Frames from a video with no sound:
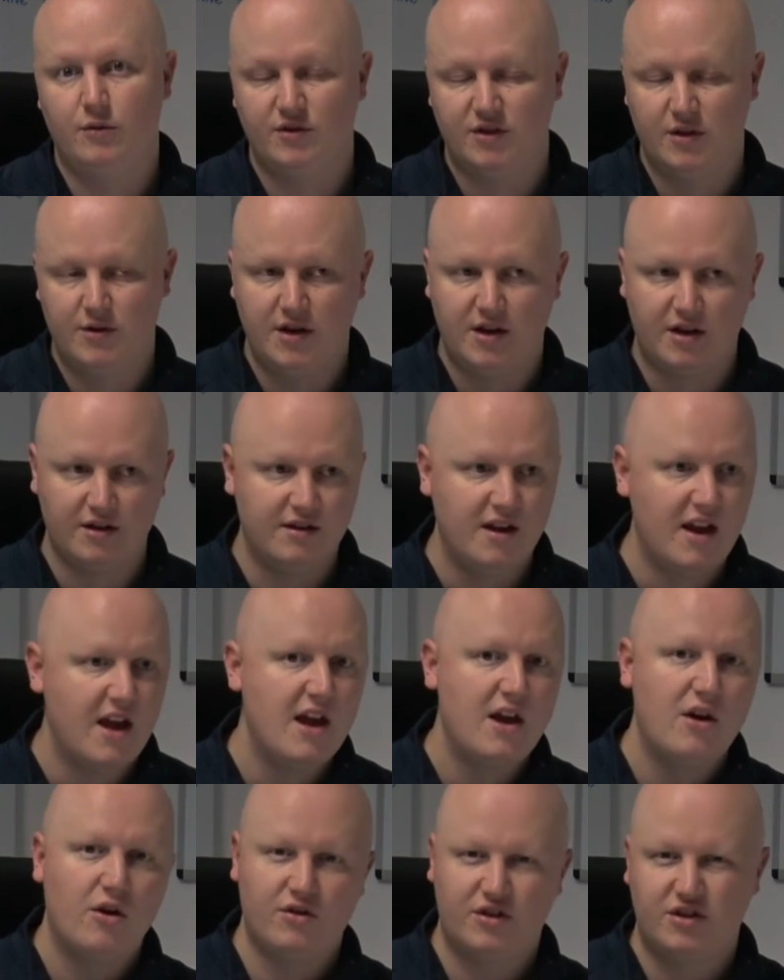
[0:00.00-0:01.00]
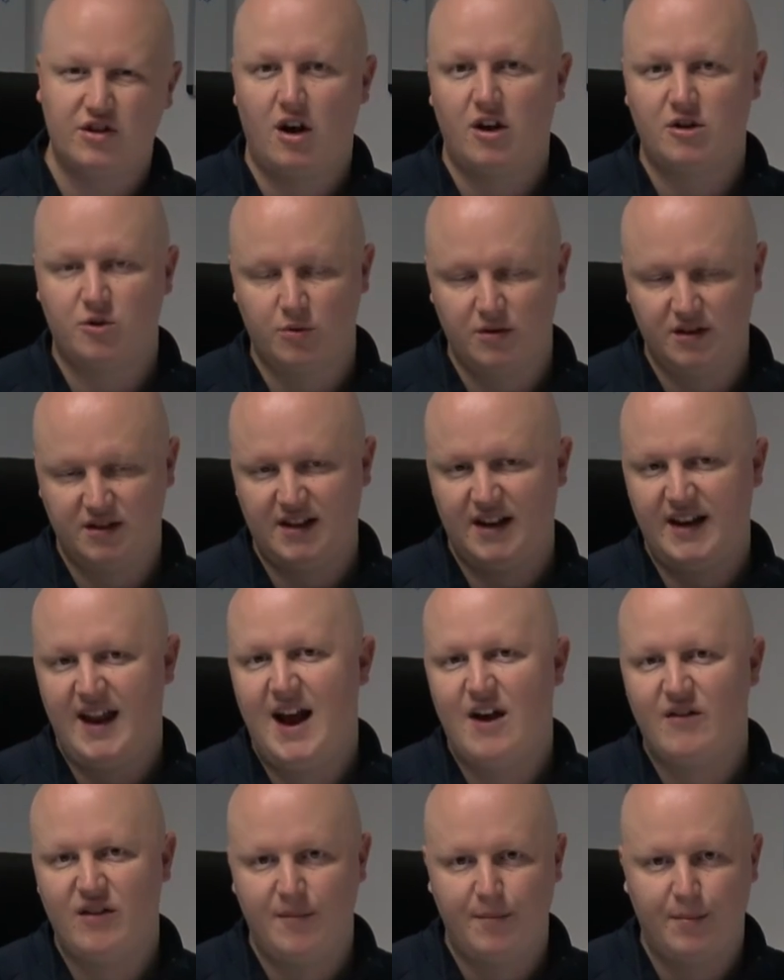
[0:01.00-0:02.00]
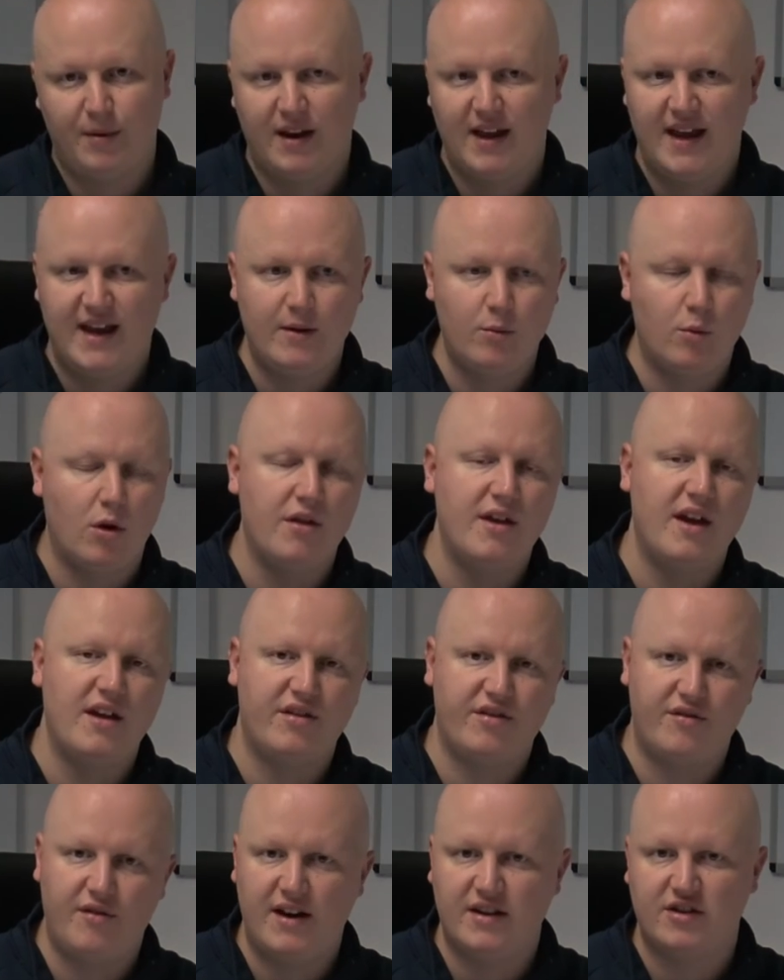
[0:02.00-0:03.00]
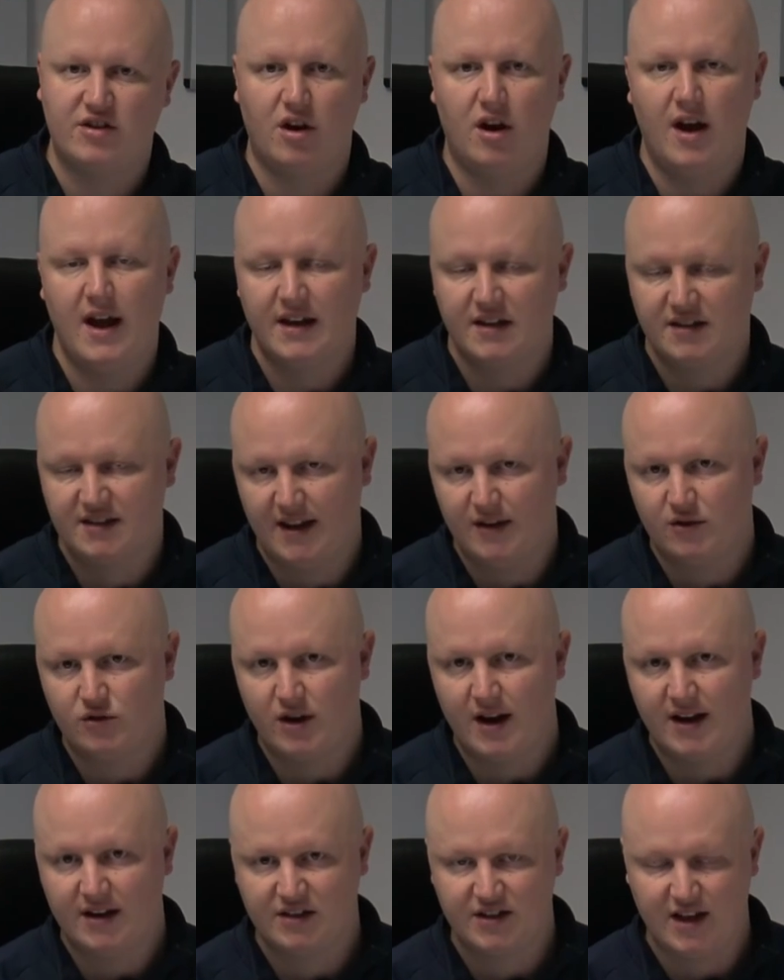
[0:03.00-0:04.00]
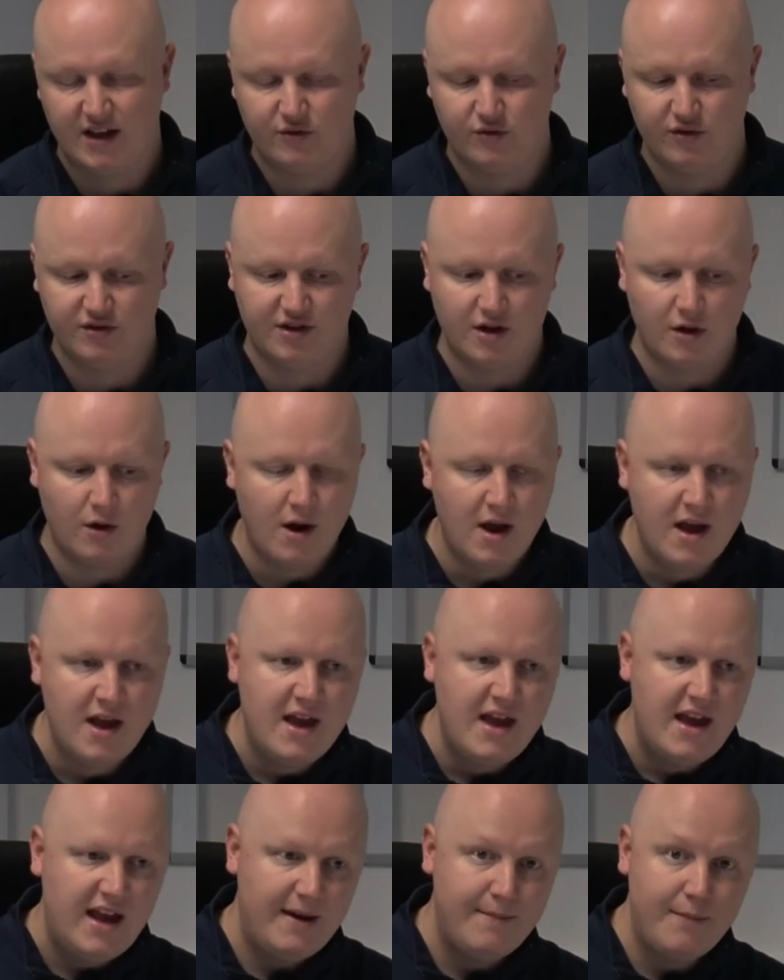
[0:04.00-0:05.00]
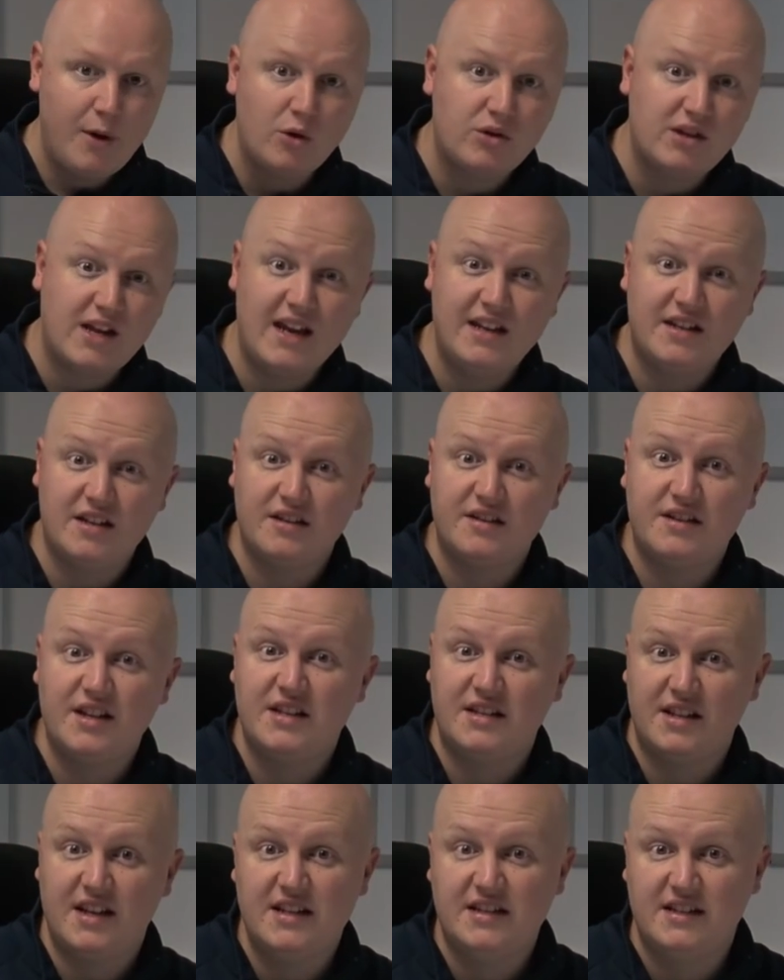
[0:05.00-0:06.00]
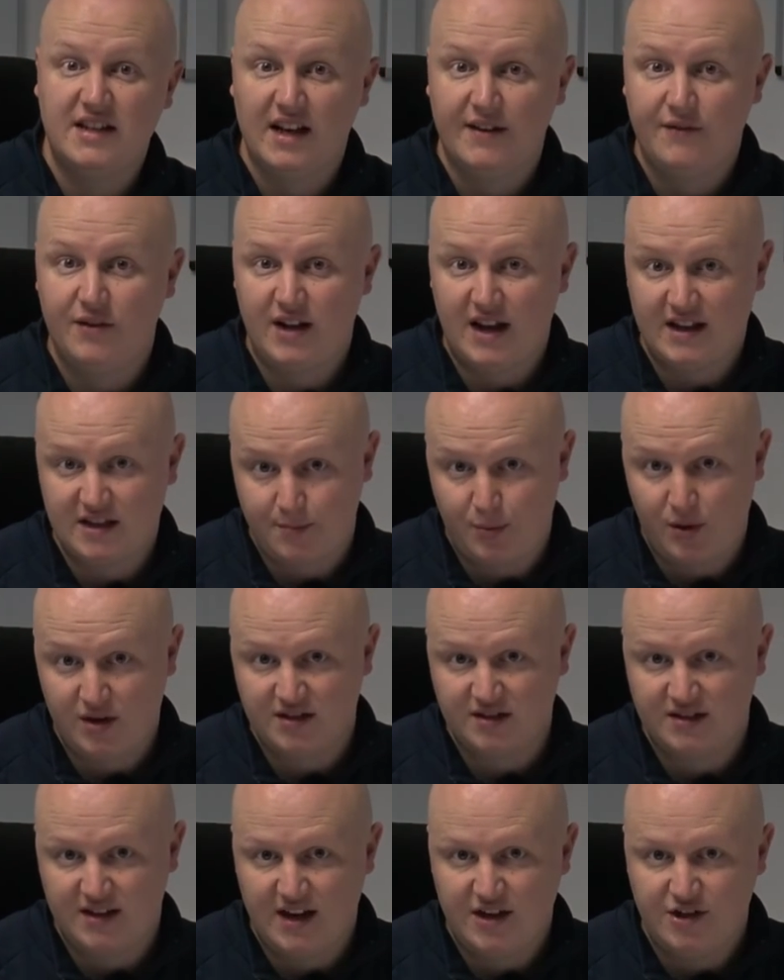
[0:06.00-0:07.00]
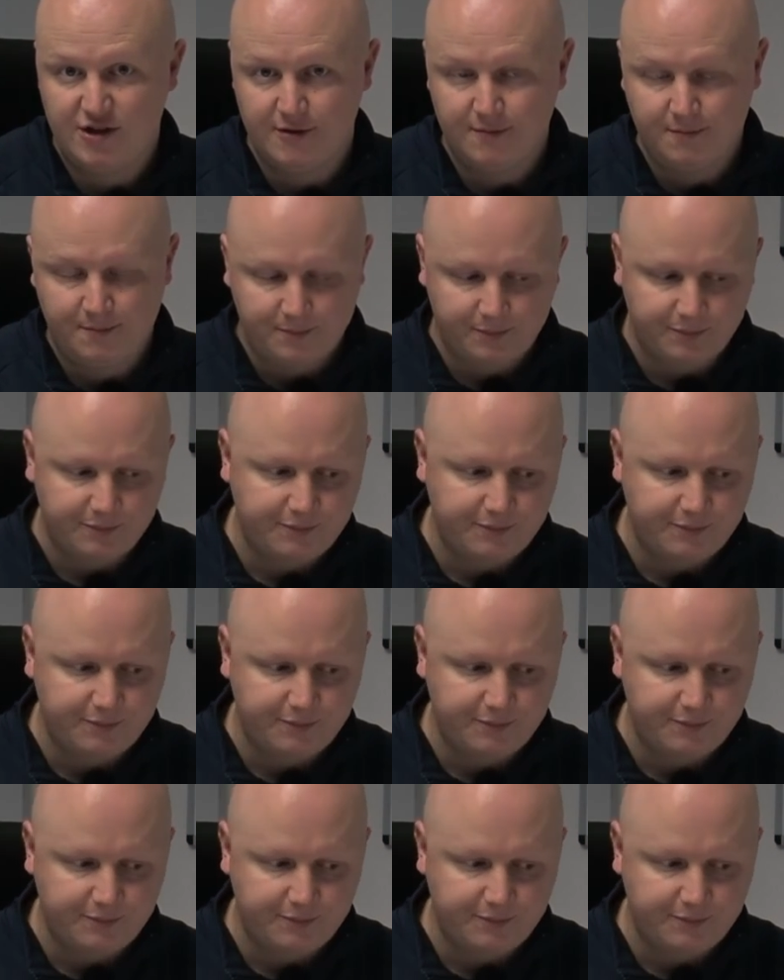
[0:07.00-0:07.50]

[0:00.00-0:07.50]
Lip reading: So you can start to understand how they play, what their threats are, etc., etc. So in most cases, this is delivered as a presentation.